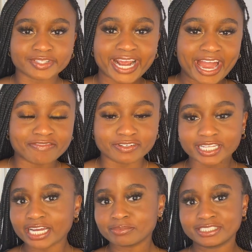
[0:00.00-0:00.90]
I feel
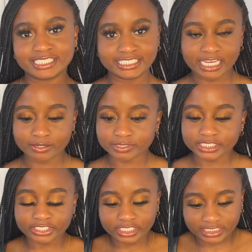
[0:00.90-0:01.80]
like I'm sitting down
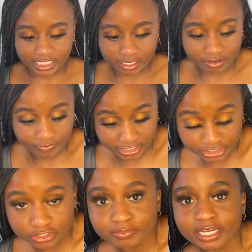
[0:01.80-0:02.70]
here and it's like a
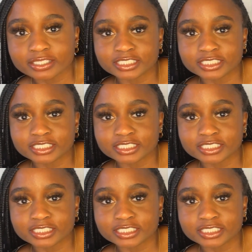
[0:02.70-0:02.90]
confessional about these